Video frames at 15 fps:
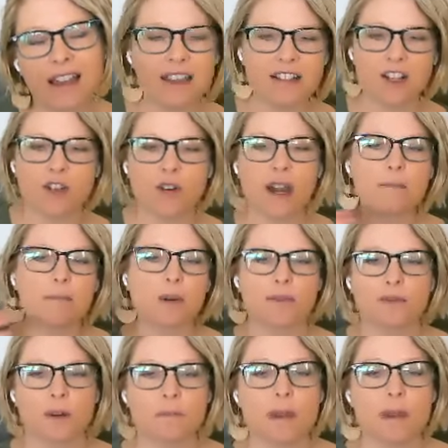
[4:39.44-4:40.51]
it's a great
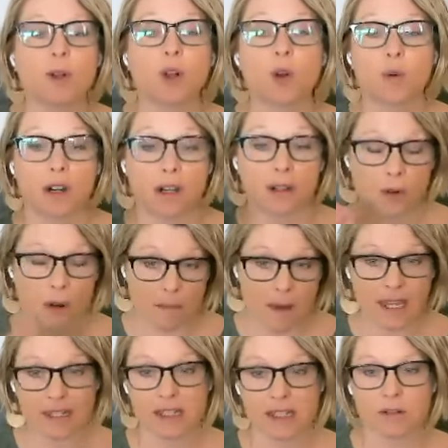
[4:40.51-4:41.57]
book for people who are in
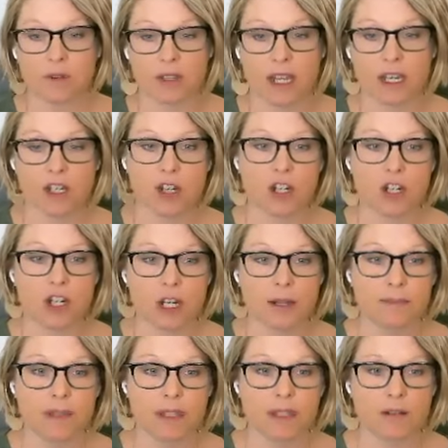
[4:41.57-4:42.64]
romantic
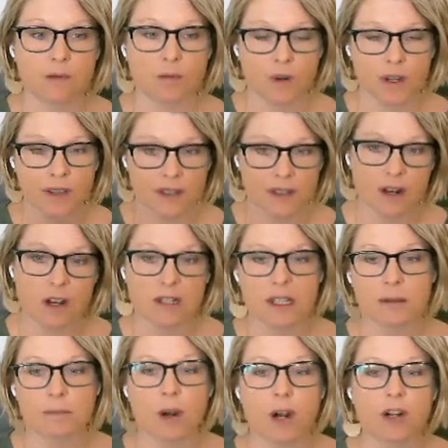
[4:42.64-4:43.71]
relationships with
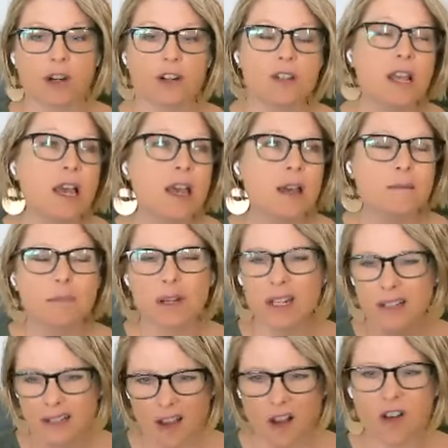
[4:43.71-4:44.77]
toxic partners, but
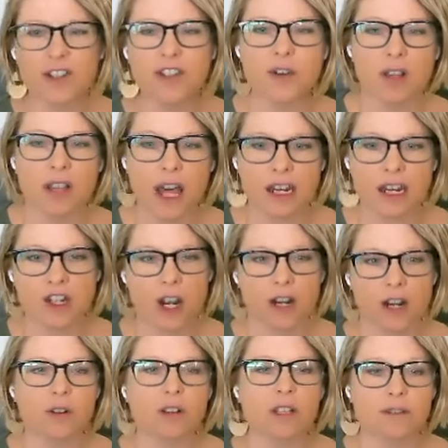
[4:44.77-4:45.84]
it's also a lot of
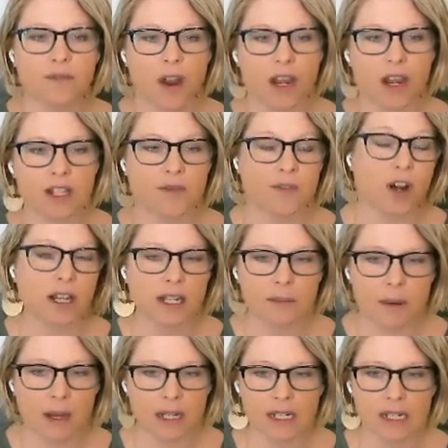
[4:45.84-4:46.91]
general advice for
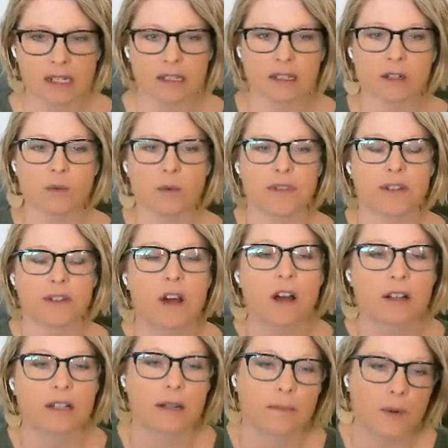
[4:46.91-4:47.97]
anybody dealing with a
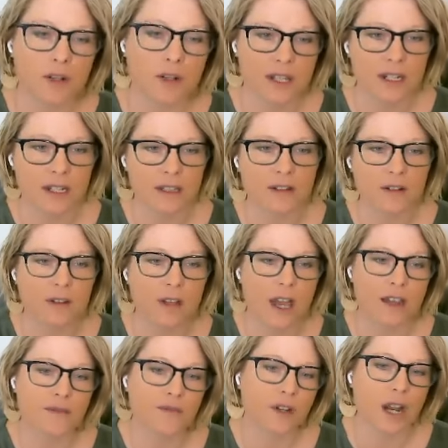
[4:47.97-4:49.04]
toxic person in their
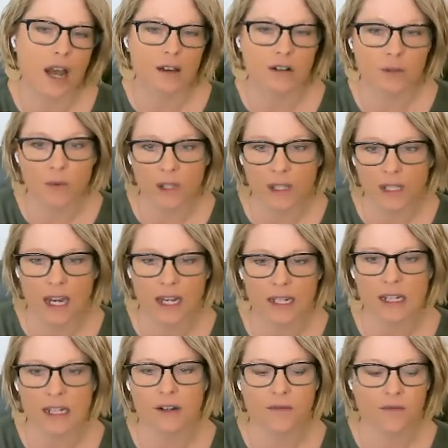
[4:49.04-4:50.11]
life and how to really
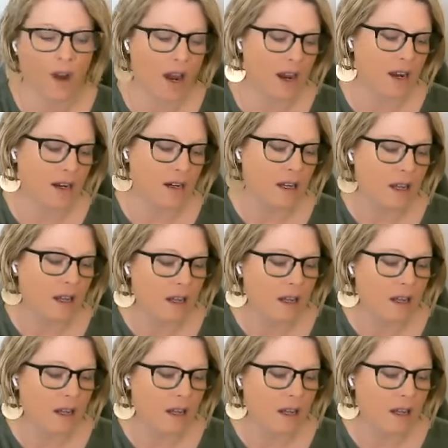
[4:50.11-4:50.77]
identify,